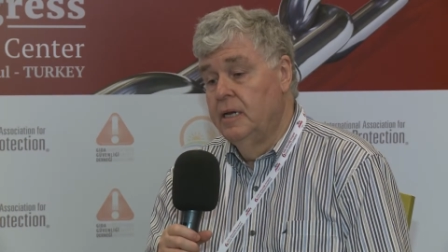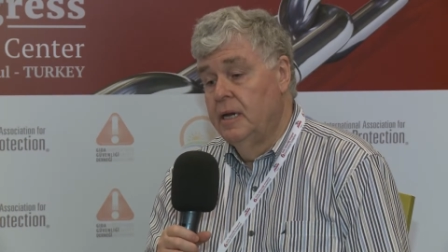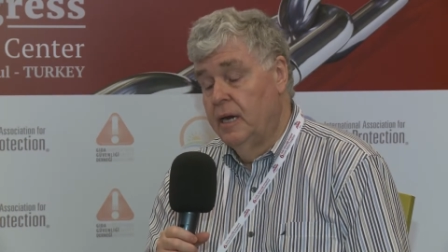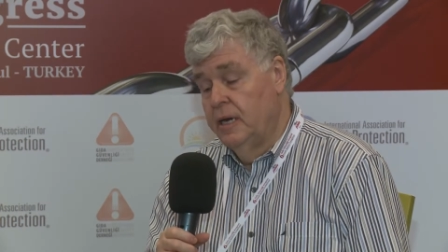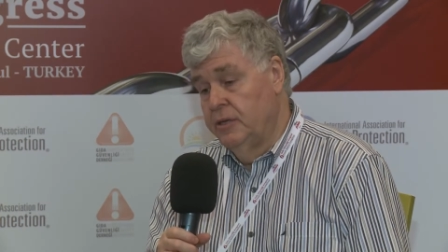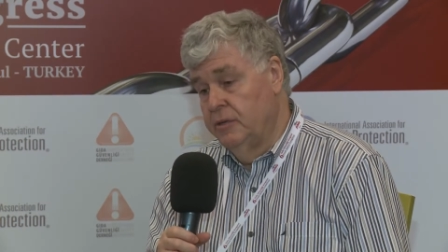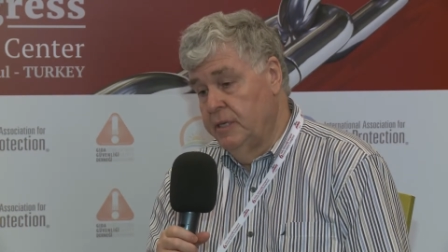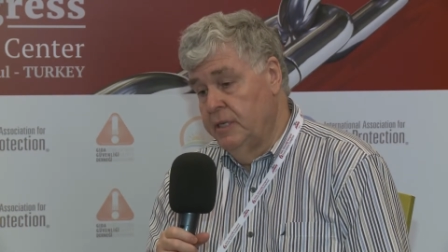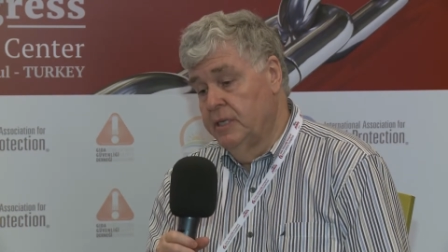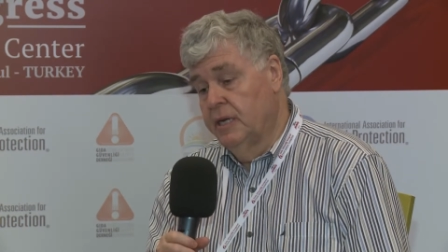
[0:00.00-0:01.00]
uh, you'll
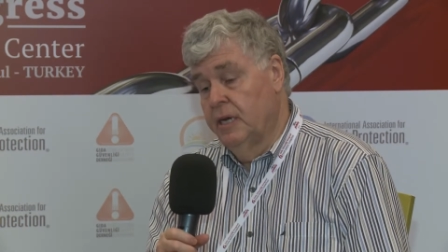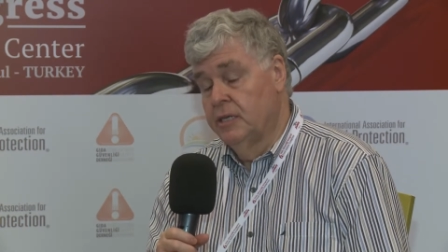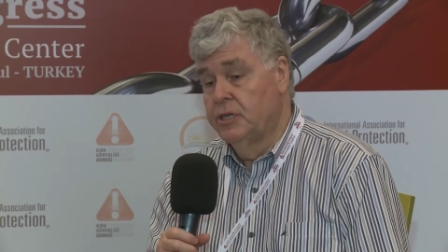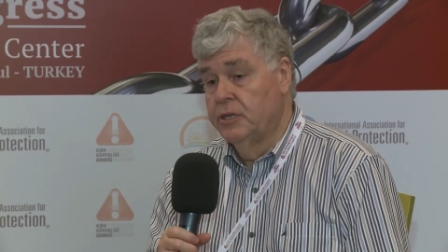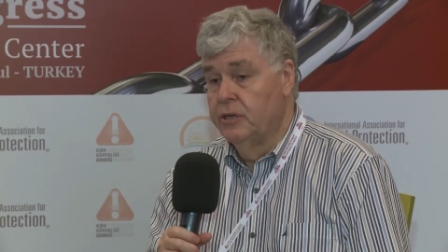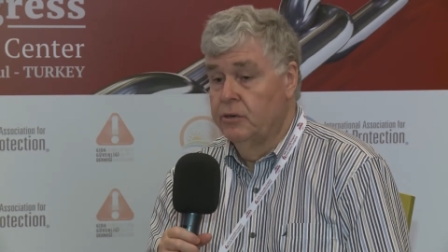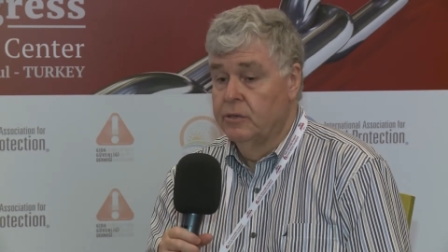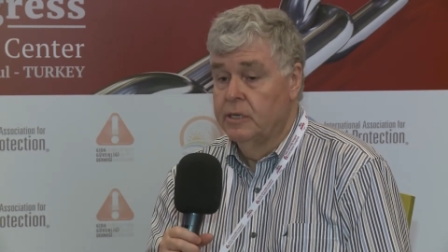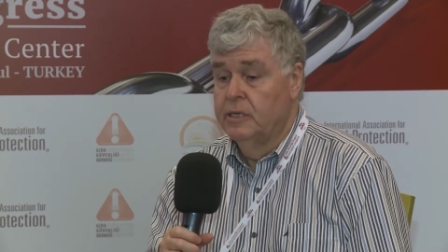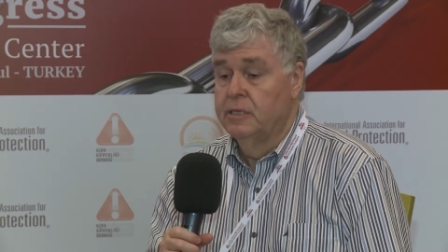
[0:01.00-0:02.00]
need to culture the
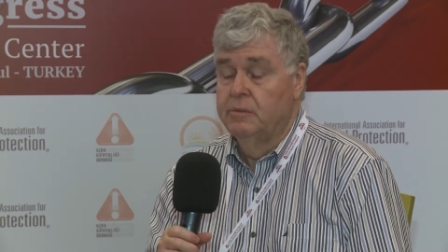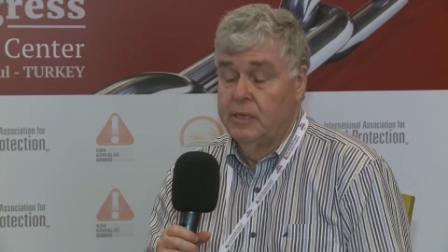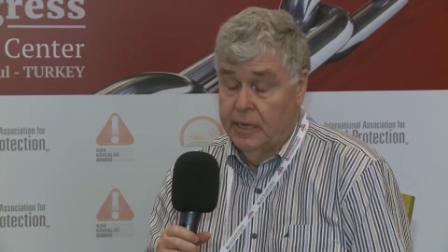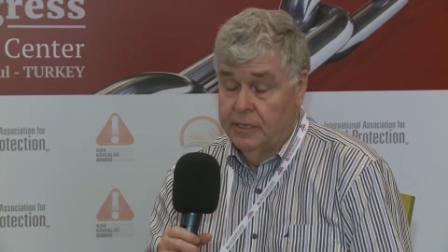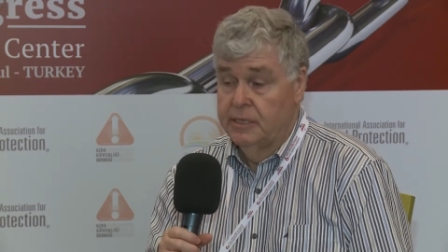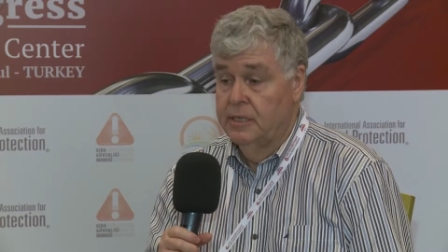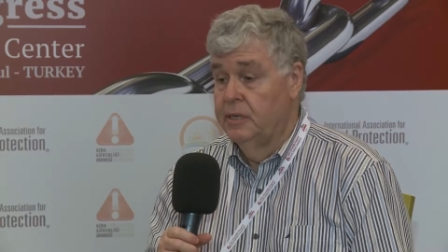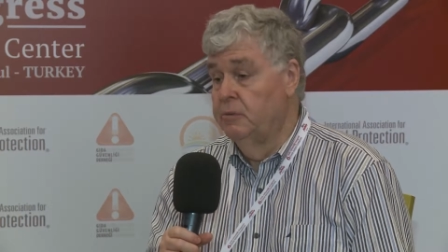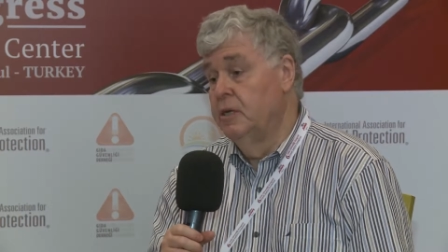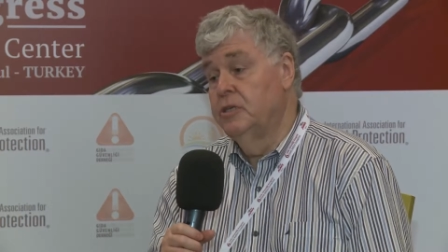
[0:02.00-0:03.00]
organism in other
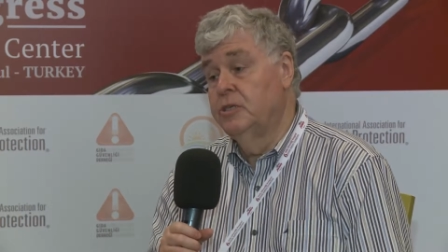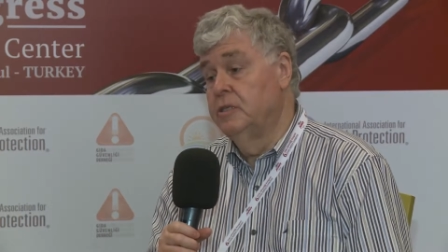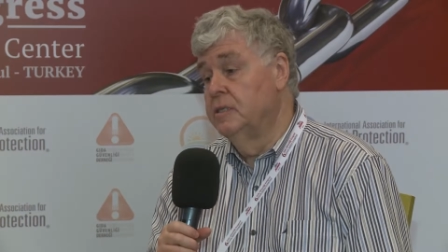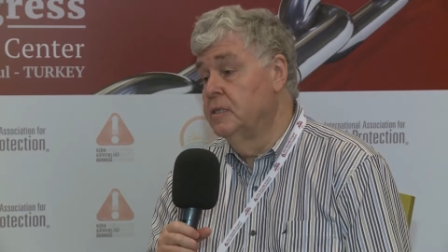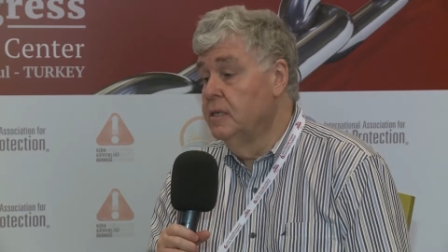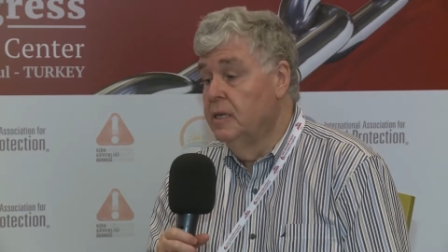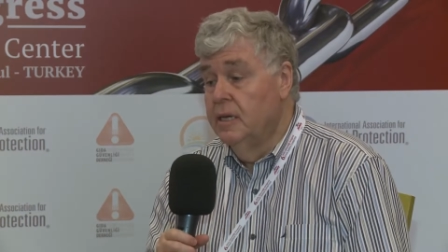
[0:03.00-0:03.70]
situations.